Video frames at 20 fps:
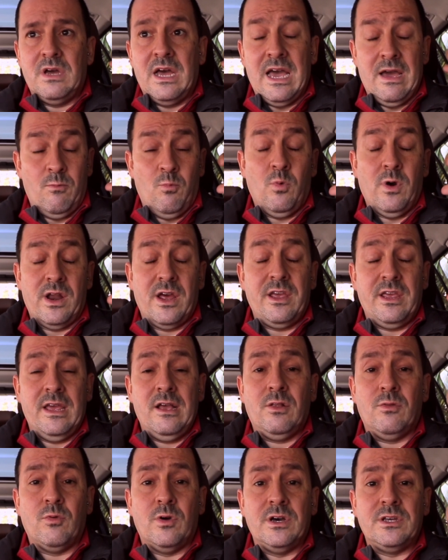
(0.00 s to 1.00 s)
And what I
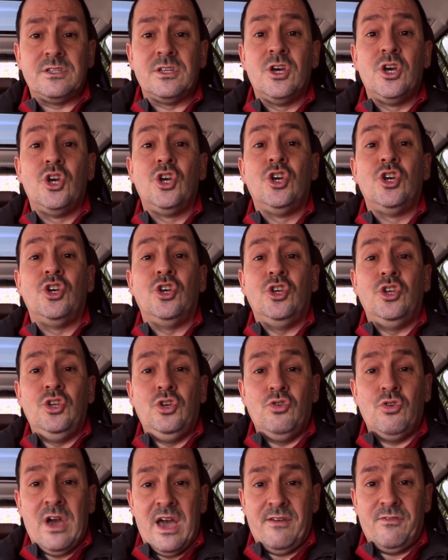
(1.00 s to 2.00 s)
yelled was,
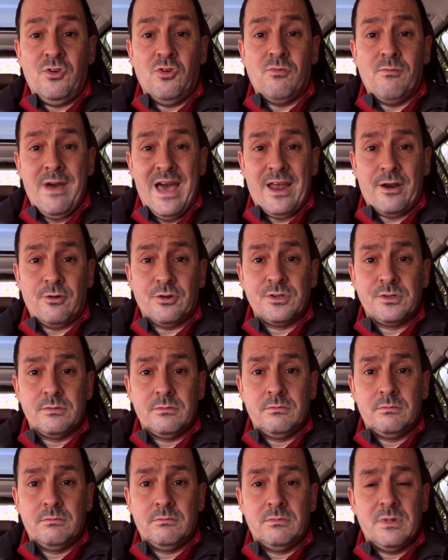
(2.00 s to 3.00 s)
You have no manners.
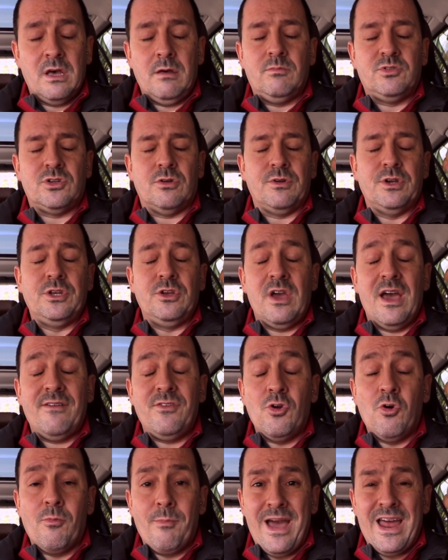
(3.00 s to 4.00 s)
I'm uh, sorry, you have
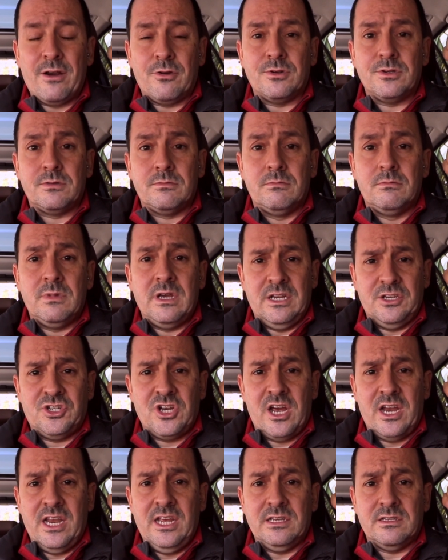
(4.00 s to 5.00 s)
no manners in
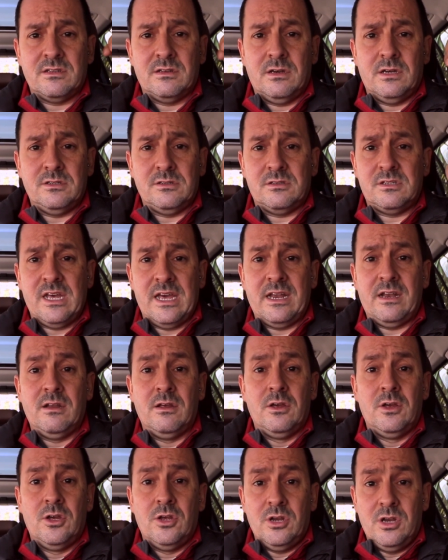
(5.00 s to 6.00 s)
Chinese. I just said,
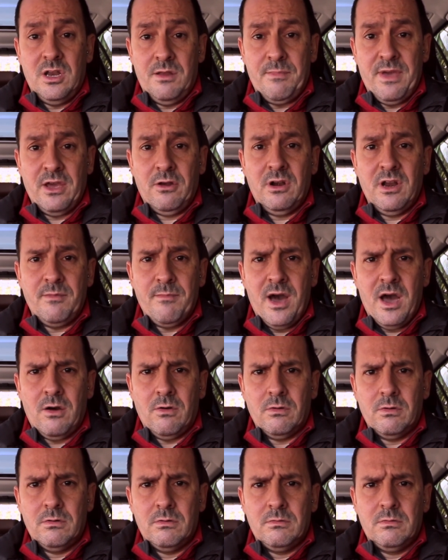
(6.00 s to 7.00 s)
Ni meo li
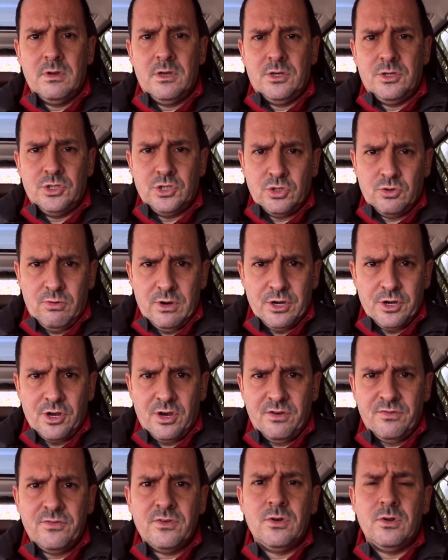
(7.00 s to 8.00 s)
mao. Squared
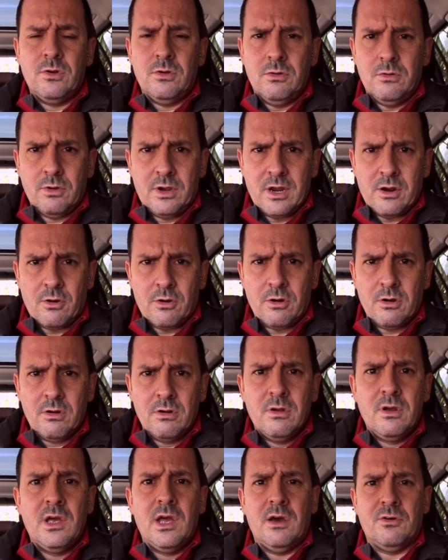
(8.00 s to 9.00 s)
off, look at her.
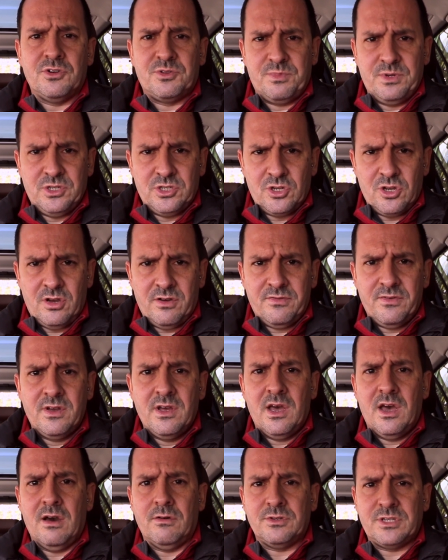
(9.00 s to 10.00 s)
I was pissed off.
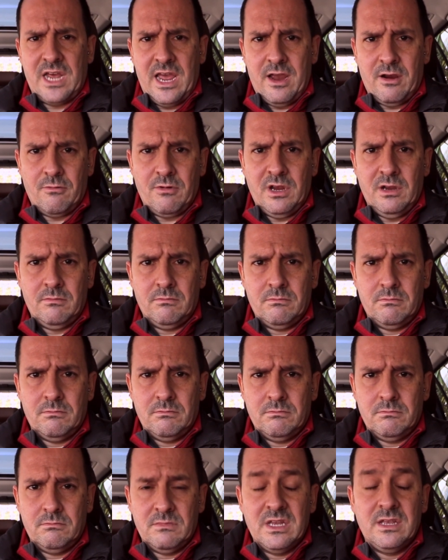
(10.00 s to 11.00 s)
I was angry.
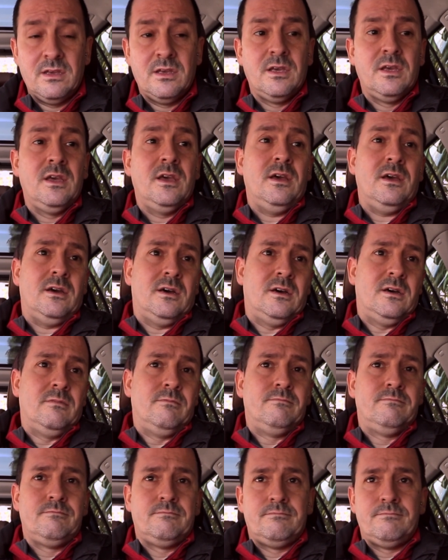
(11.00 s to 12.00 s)

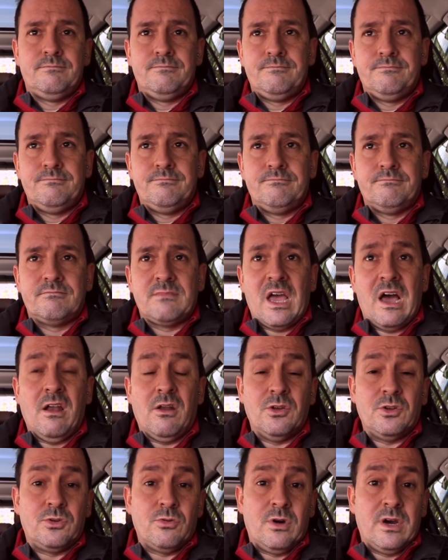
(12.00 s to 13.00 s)
Um, how
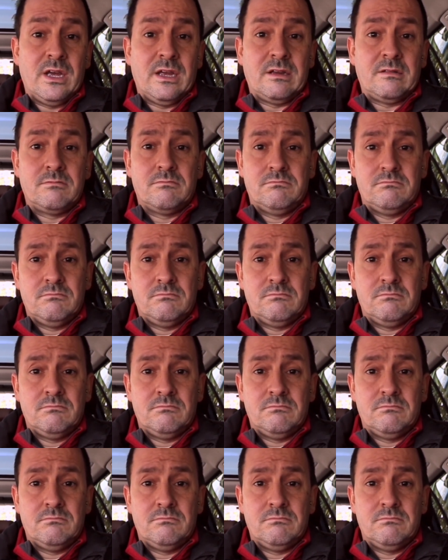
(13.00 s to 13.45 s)
long do I